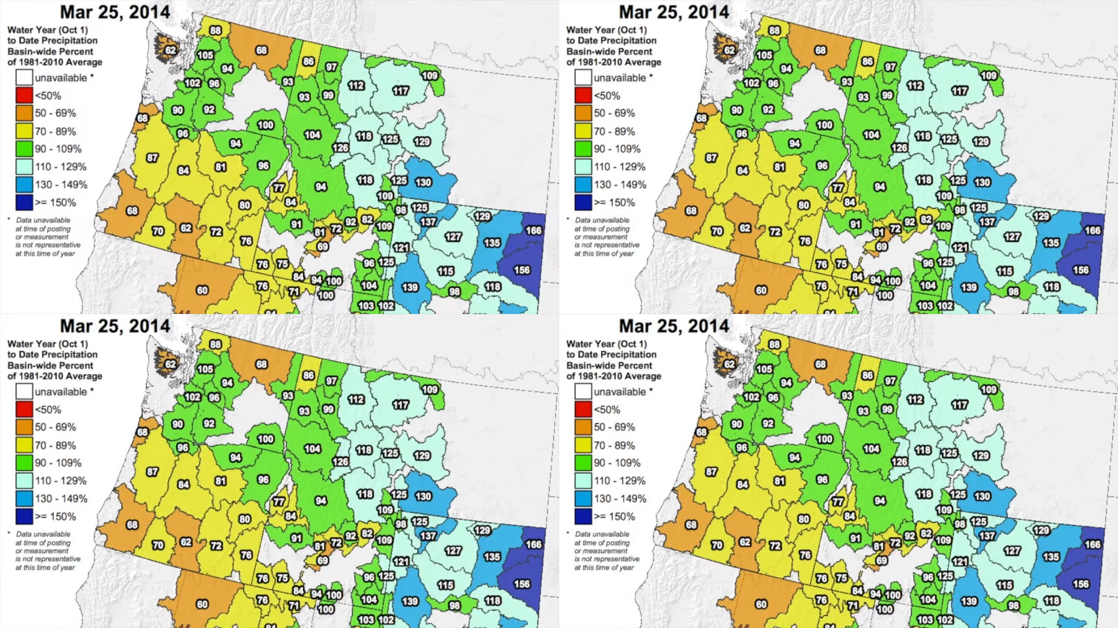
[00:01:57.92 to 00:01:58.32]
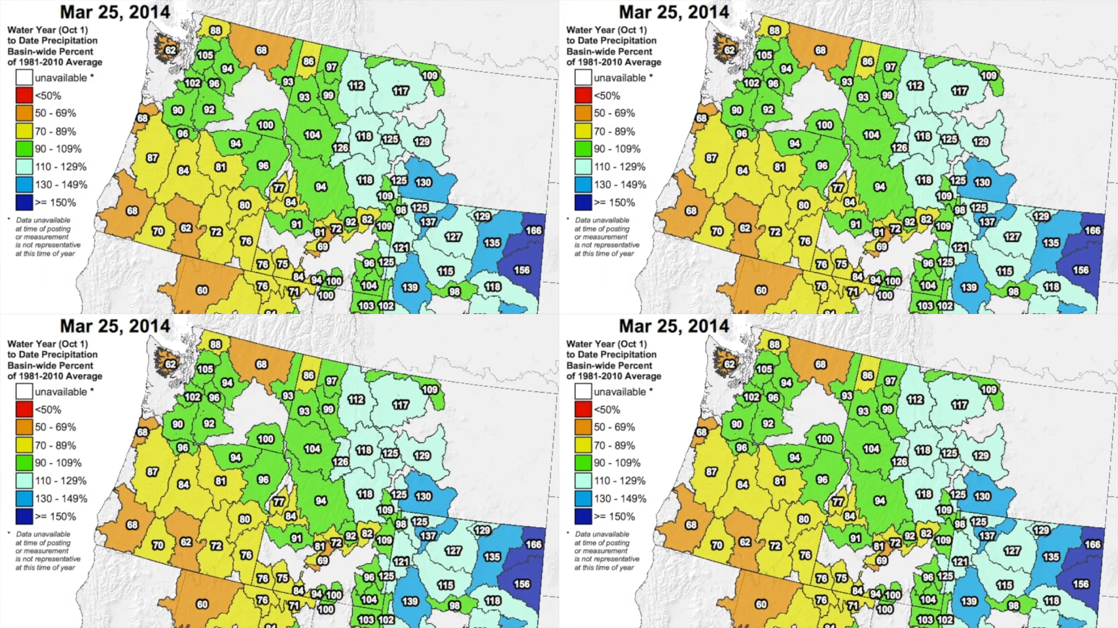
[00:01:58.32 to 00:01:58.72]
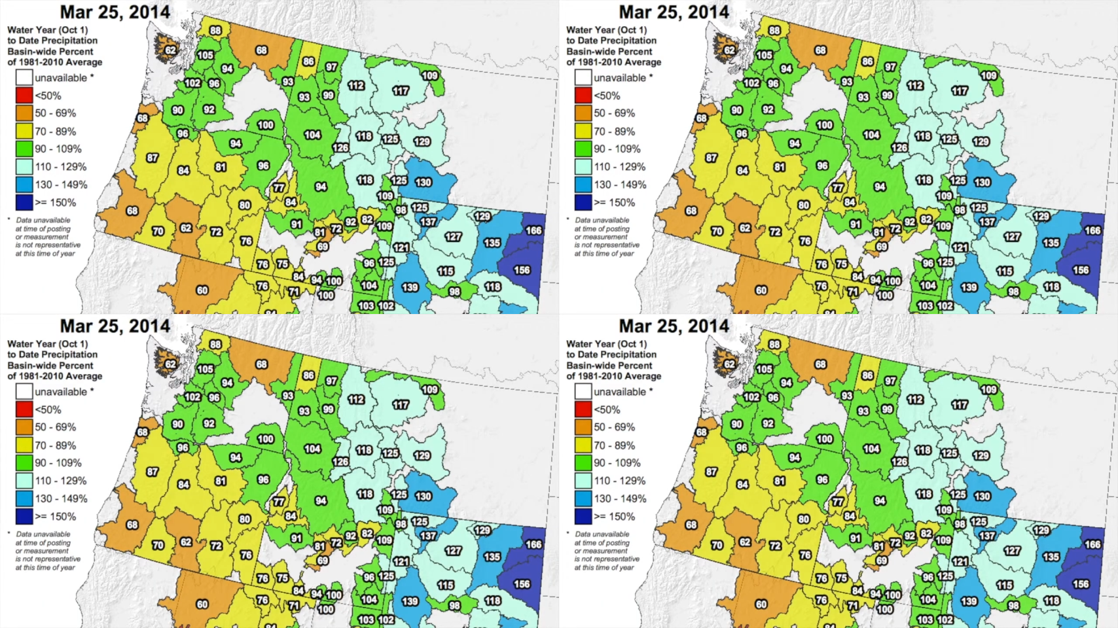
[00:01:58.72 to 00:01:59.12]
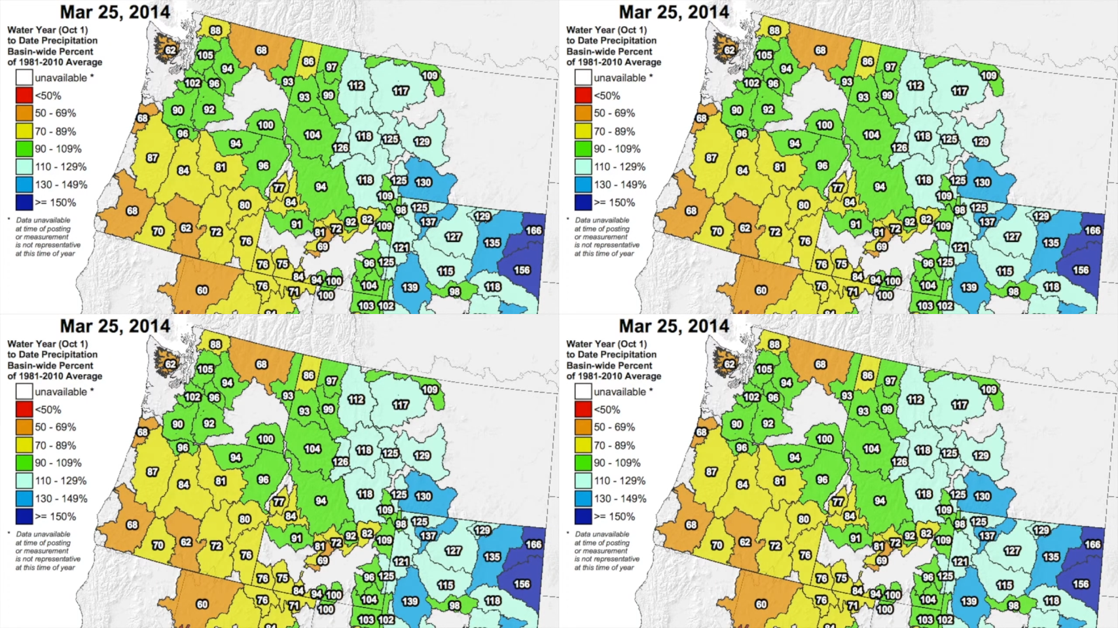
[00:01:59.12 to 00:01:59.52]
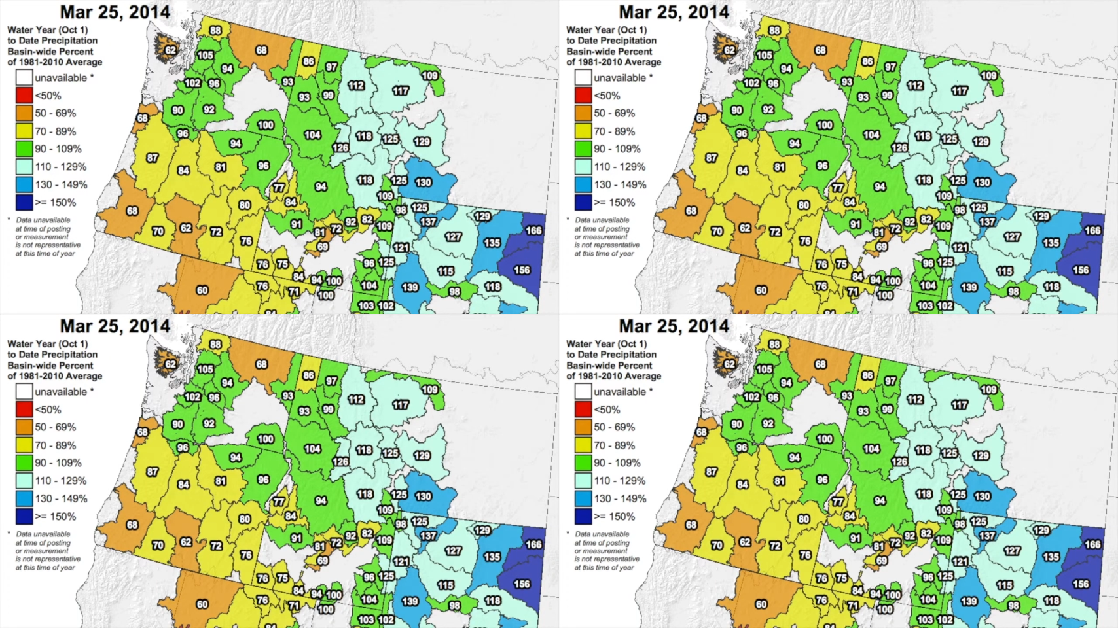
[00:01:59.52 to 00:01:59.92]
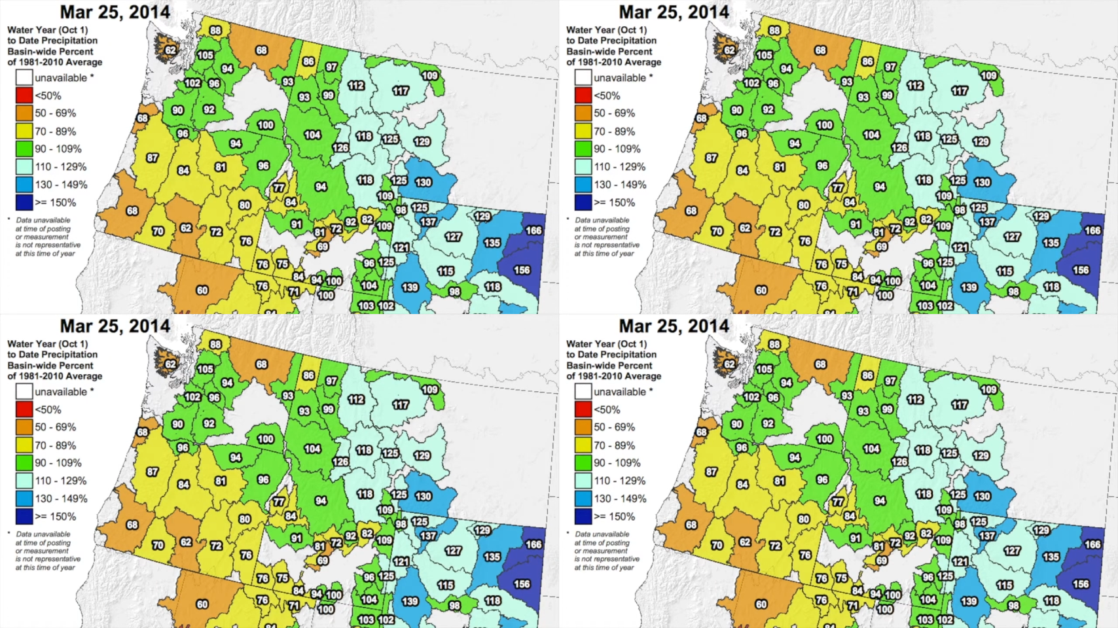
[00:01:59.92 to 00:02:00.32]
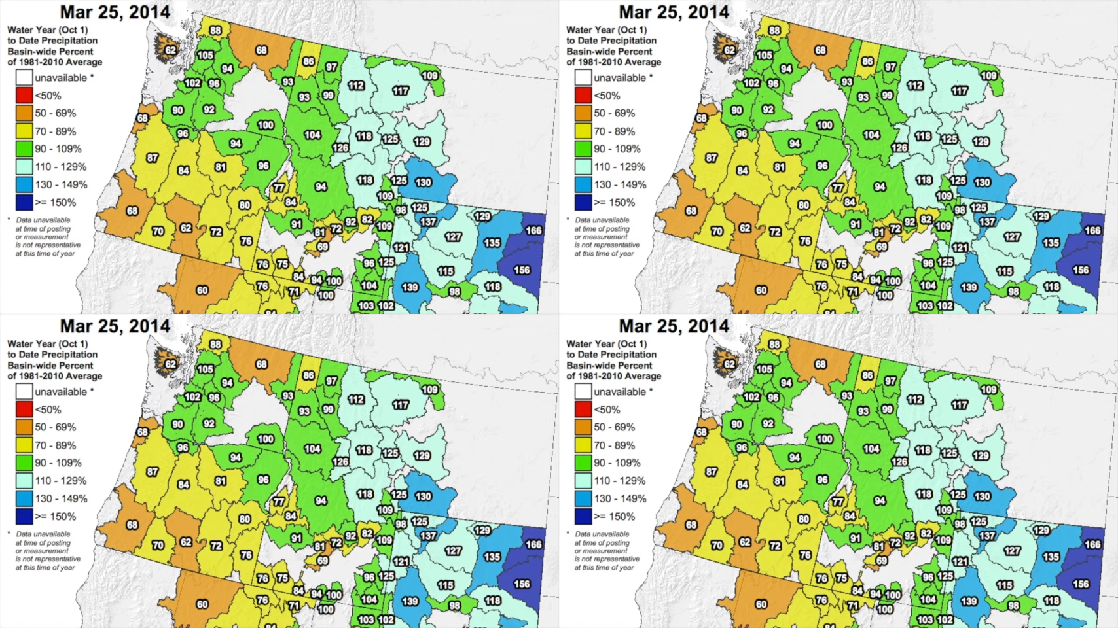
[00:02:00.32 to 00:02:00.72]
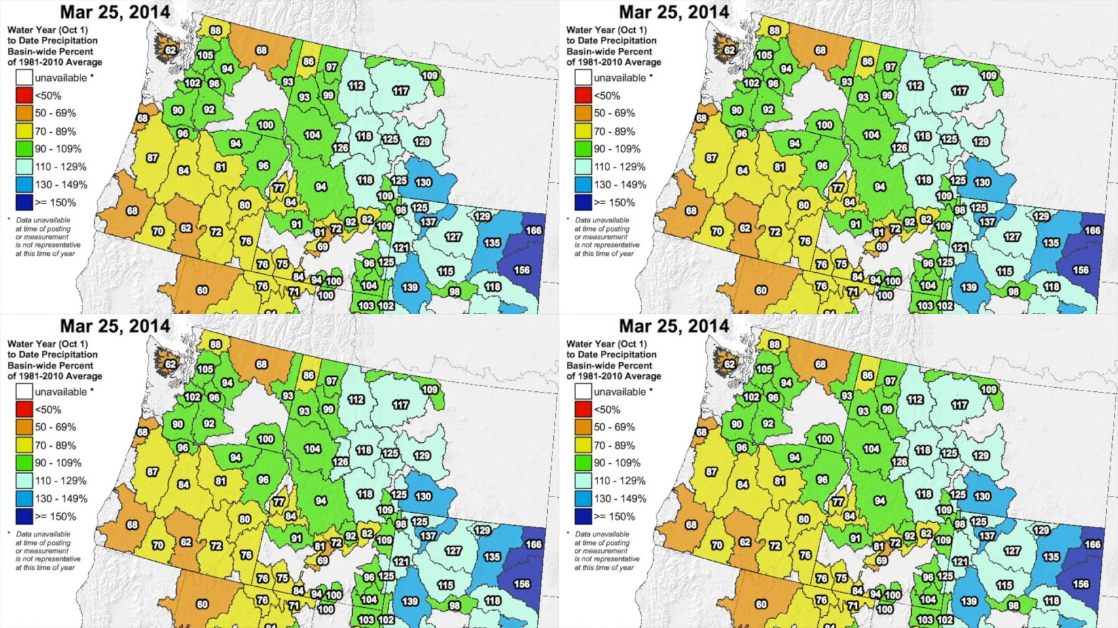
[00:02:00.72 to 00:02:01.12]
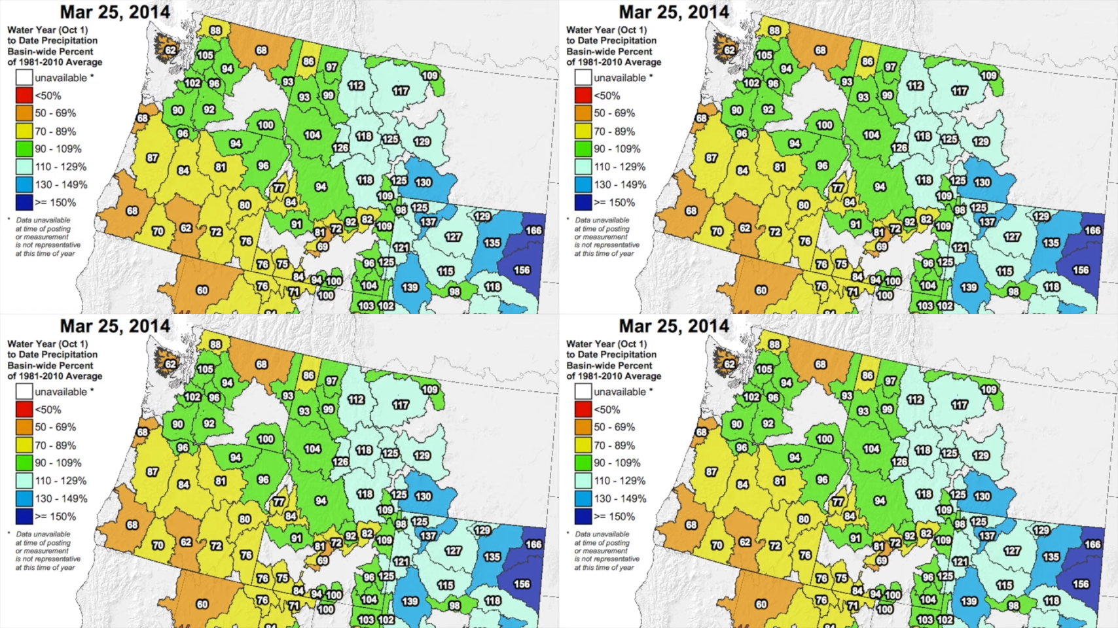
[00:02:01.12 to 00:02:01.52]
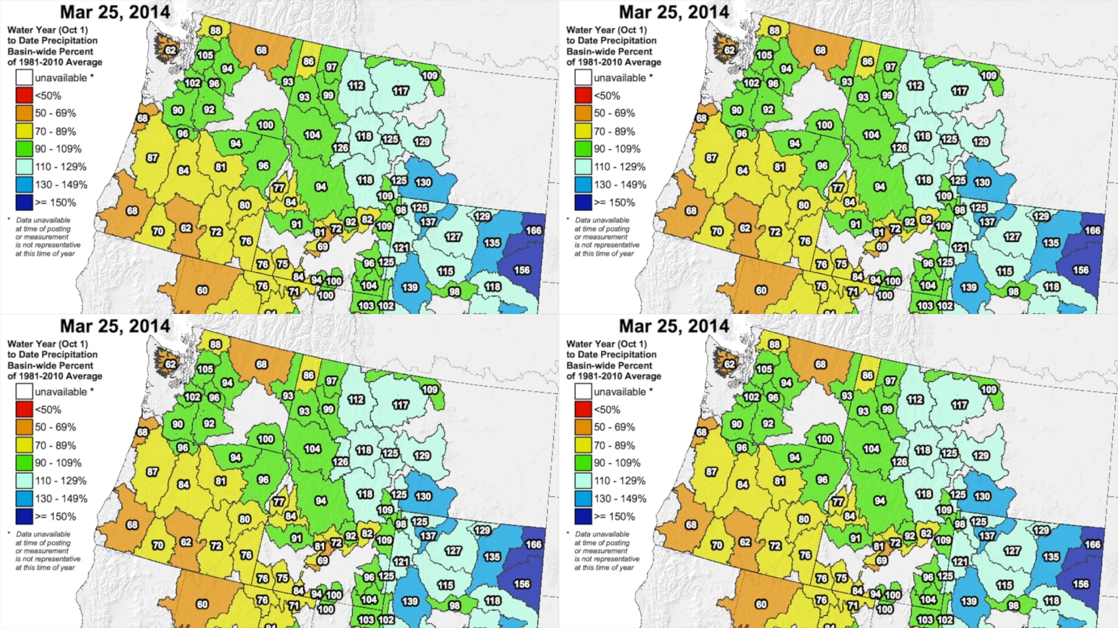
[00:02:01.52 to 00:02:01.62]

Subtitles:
[unreadable: no face in view]